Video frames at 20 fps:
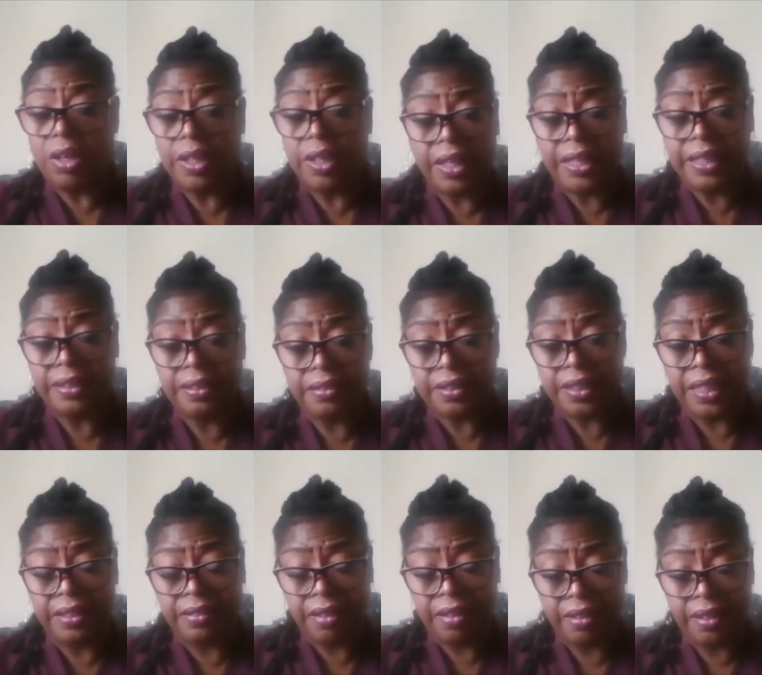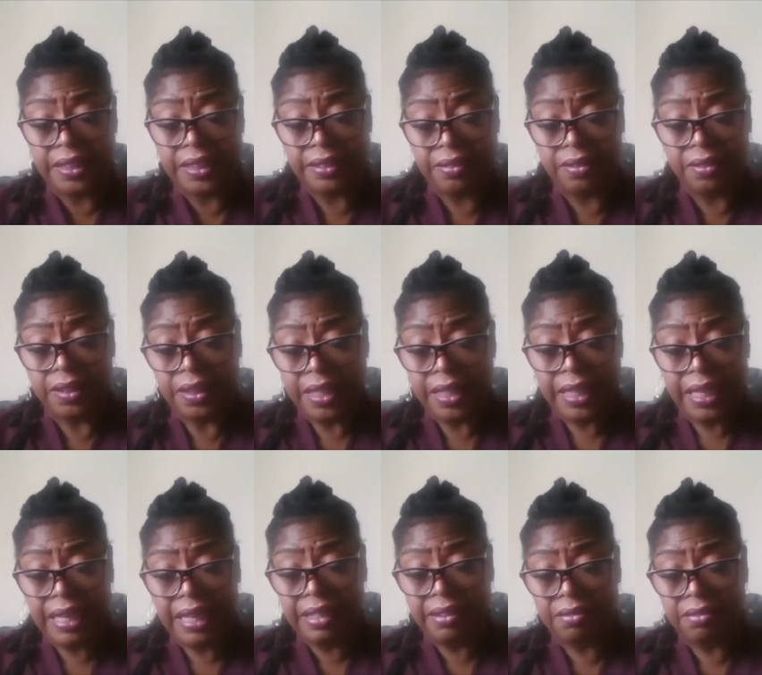in, in, in,
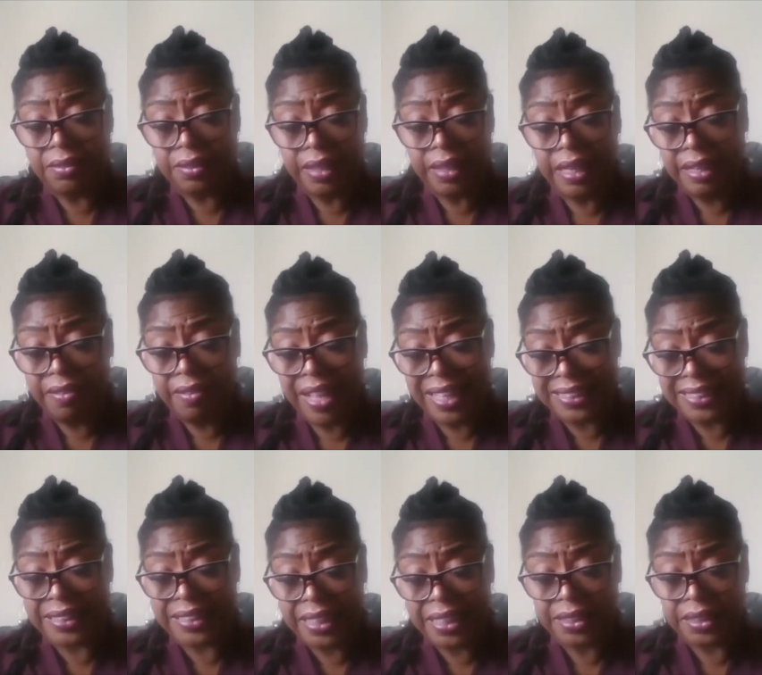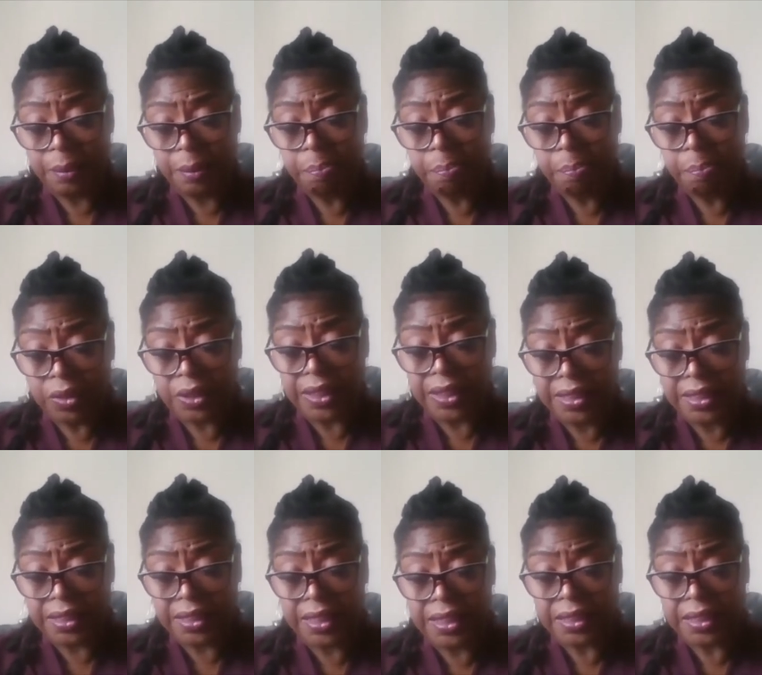in, in that sense, in both
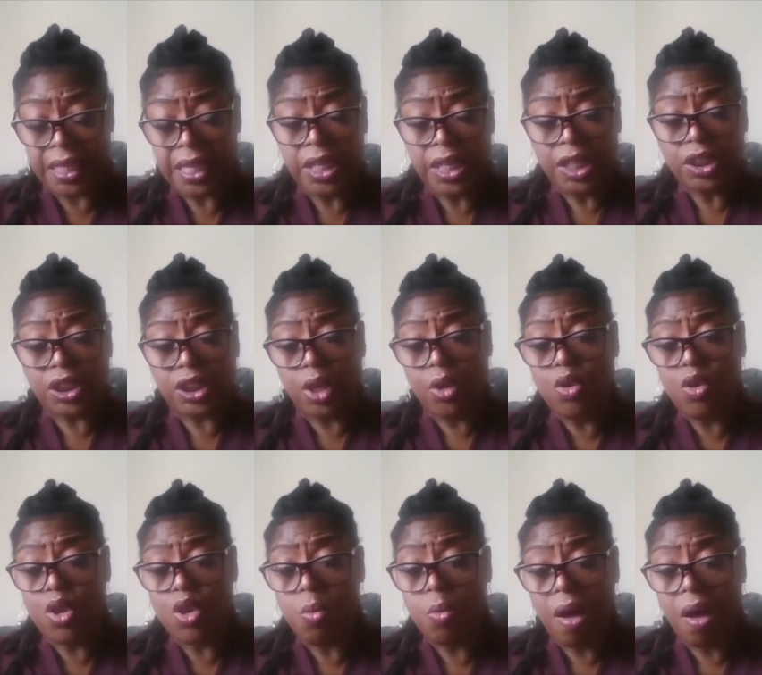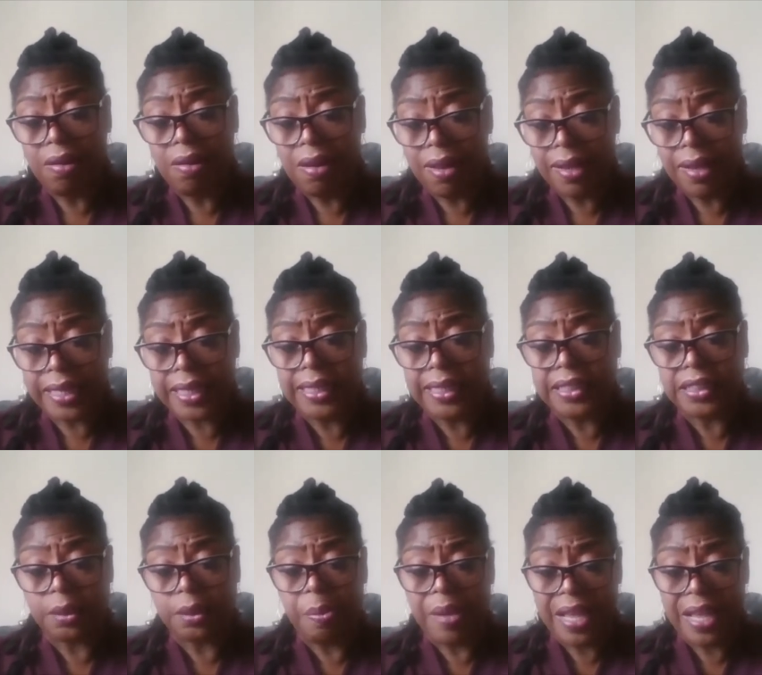senses. So you are likely to
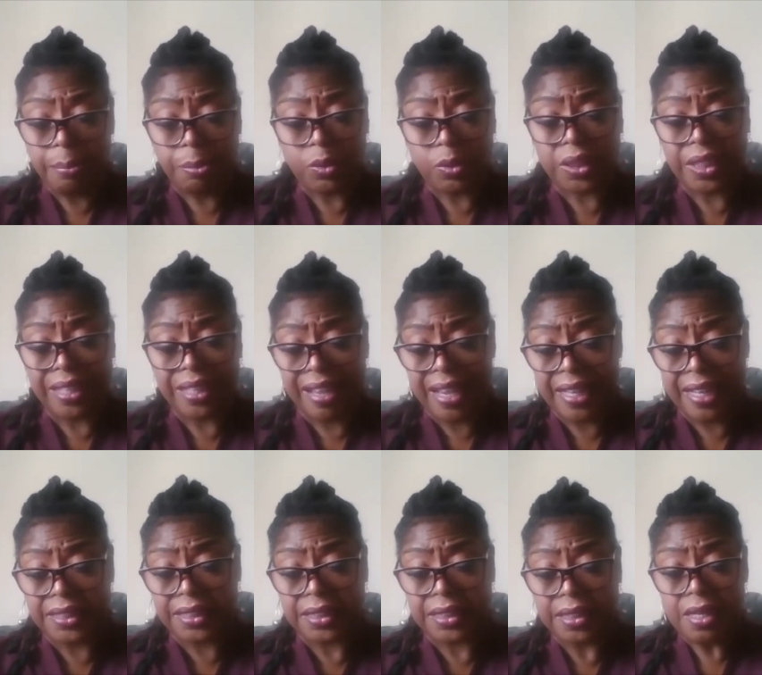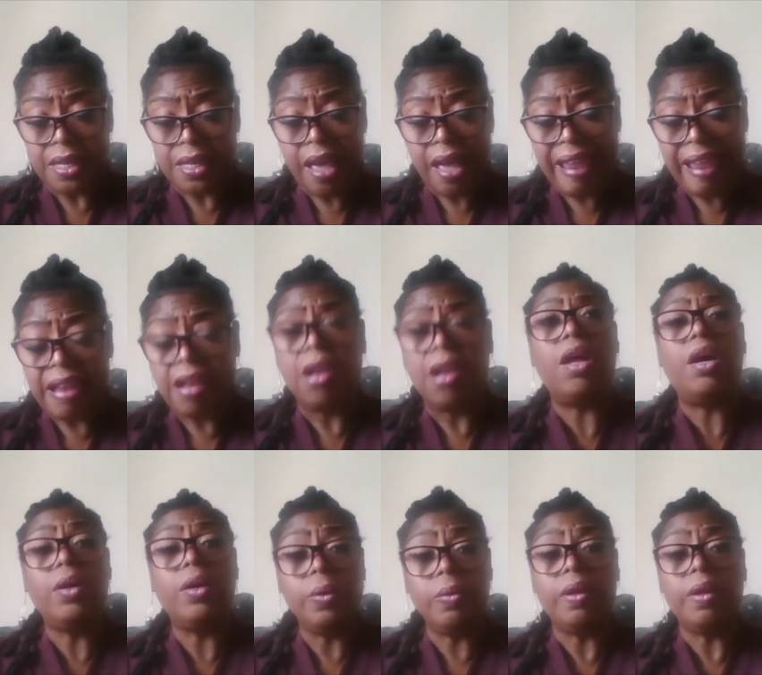be able to get a
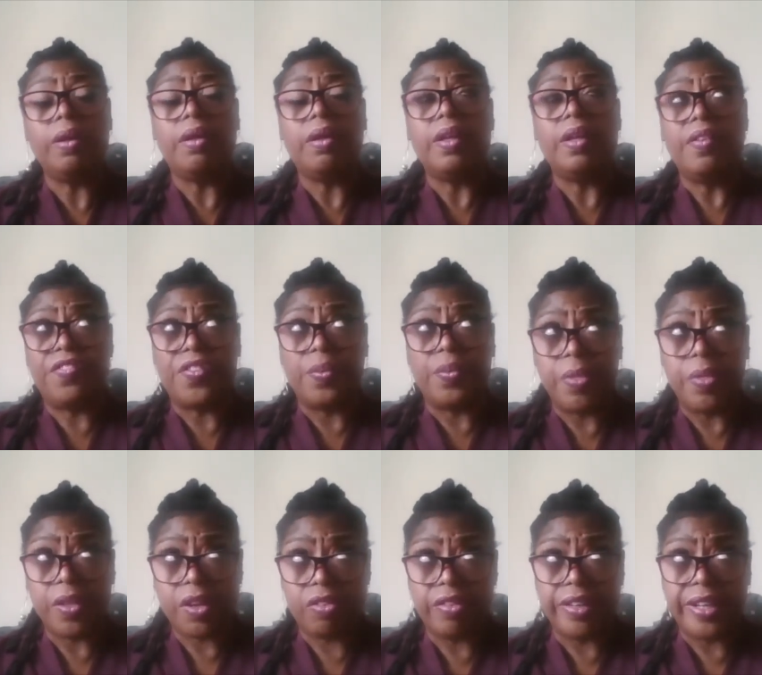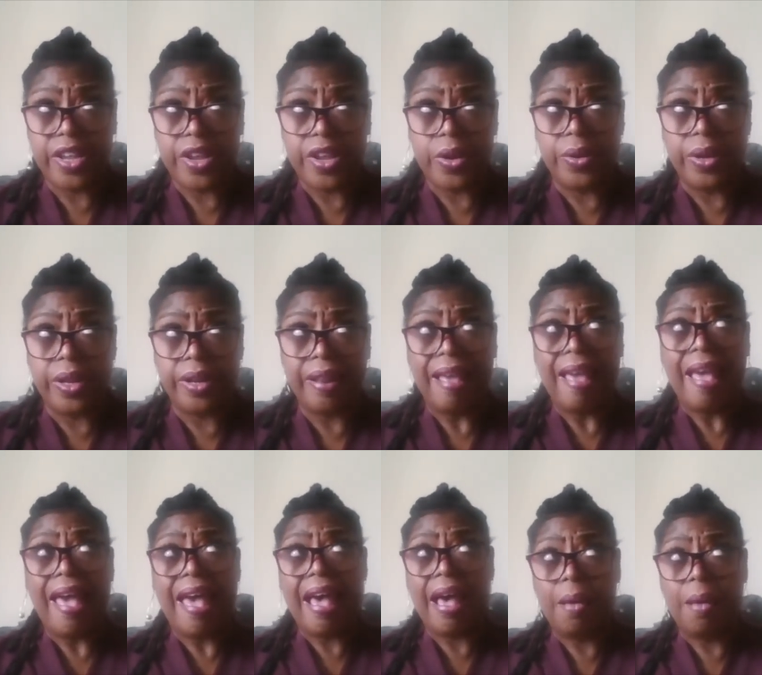loan from the credit union
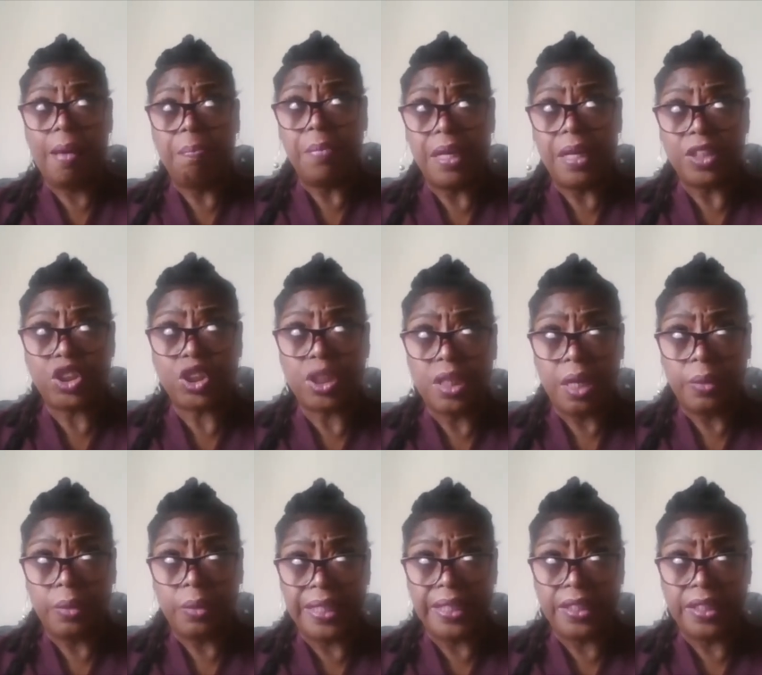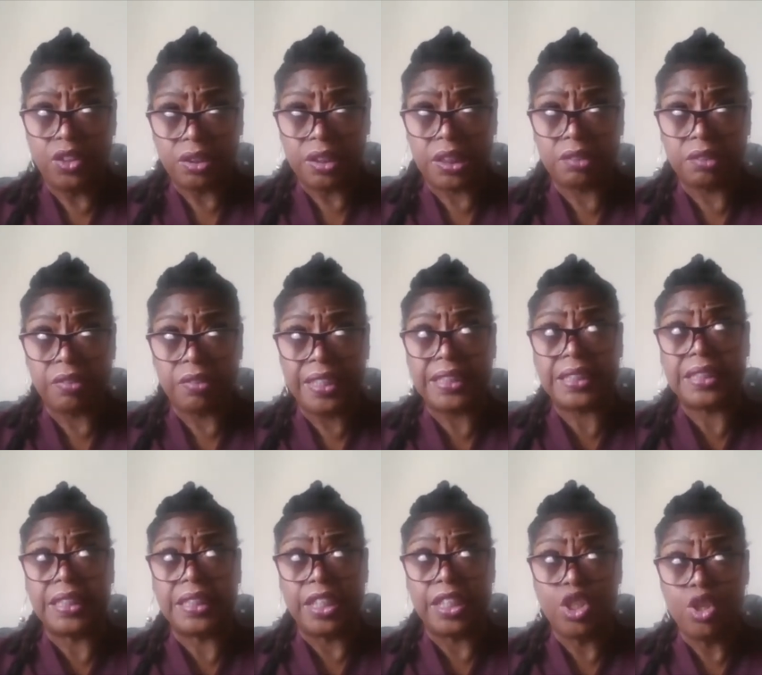at a much lower interest rate
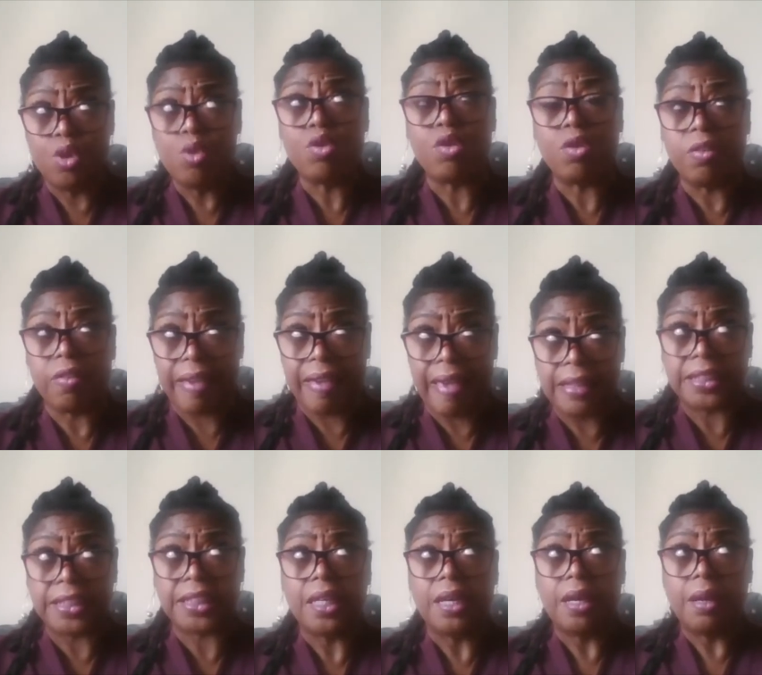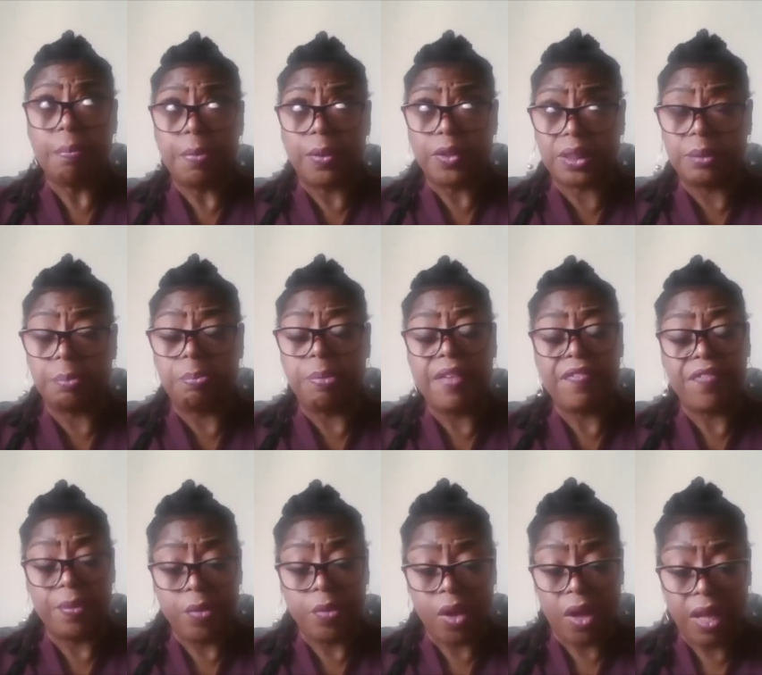than you could get possibly from
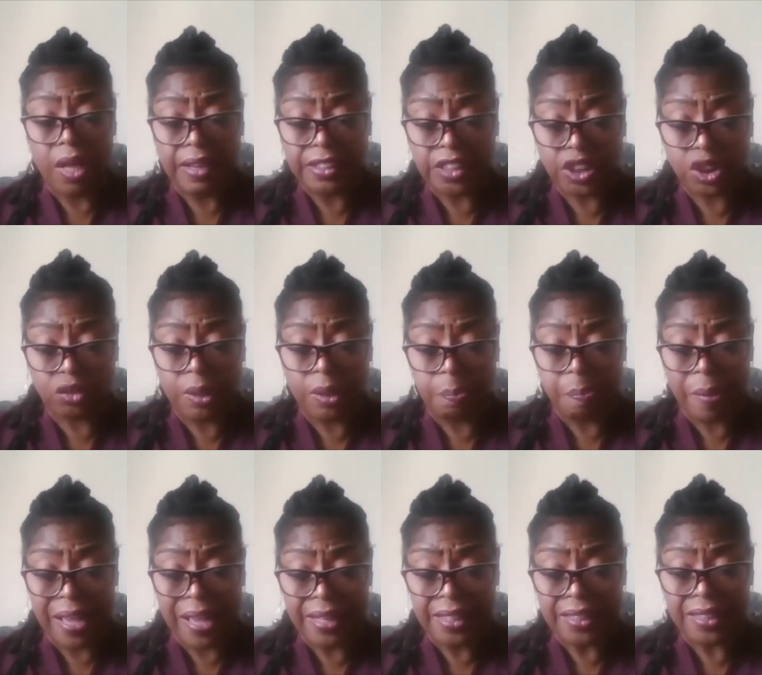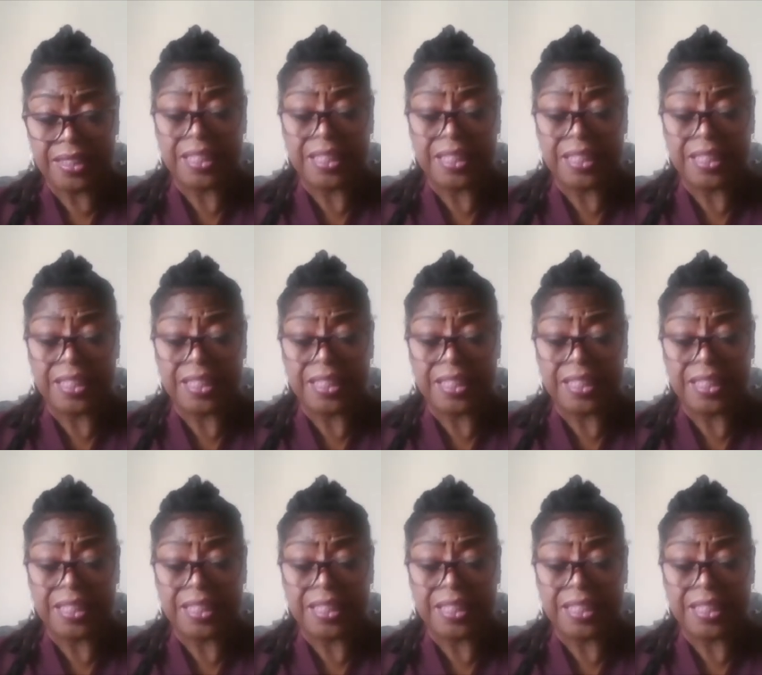your high street bank.